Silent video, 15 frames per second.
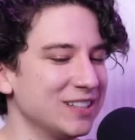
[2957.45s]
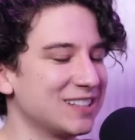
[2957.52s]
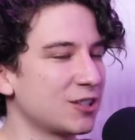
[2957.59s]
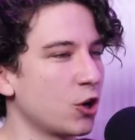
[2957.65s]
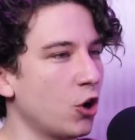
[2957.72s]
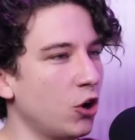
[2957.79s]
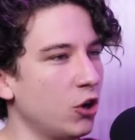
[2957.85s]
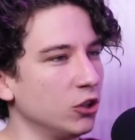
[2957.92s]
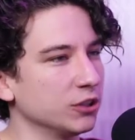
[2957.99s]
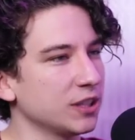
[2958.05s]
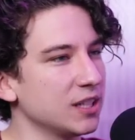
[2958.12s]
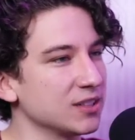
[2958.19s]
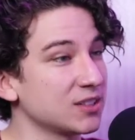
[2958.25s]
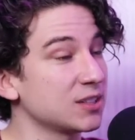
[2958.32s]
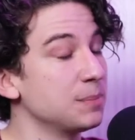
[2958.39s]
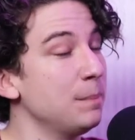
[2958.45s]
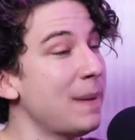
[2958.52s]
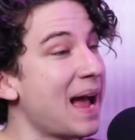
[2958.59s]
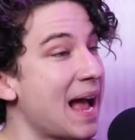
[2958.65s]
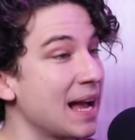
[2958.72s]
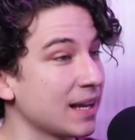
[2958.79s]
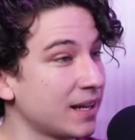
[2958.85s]
is called a
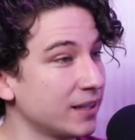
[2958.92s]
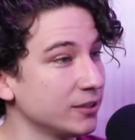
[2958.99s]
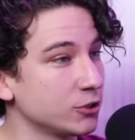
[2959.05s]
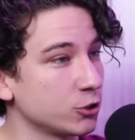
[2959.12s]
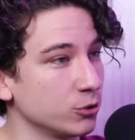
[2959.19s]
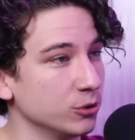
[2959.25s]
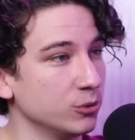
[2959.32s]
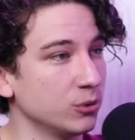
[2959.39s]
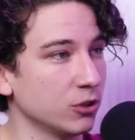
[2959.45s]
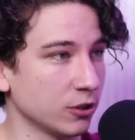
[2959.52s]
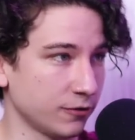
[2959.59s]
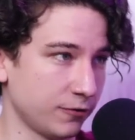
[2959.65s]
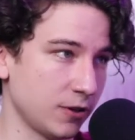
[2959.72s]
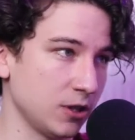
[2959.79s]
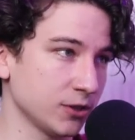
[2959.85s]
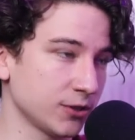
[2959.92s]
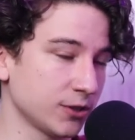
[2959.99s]
smack. True or false?